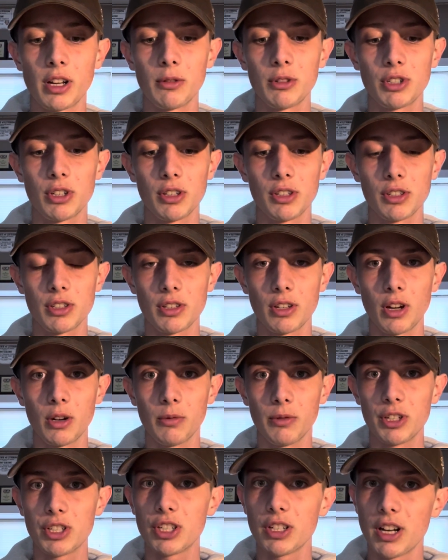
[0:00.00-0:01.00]
Returns
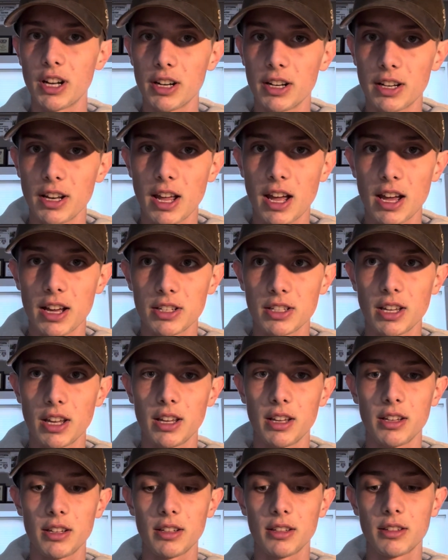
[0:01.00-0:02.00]
originated as
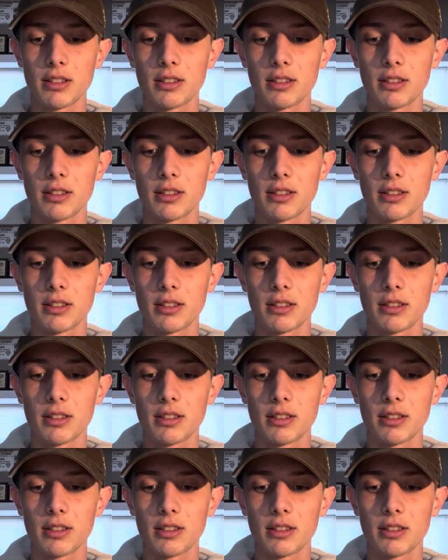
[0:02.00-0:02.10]
a,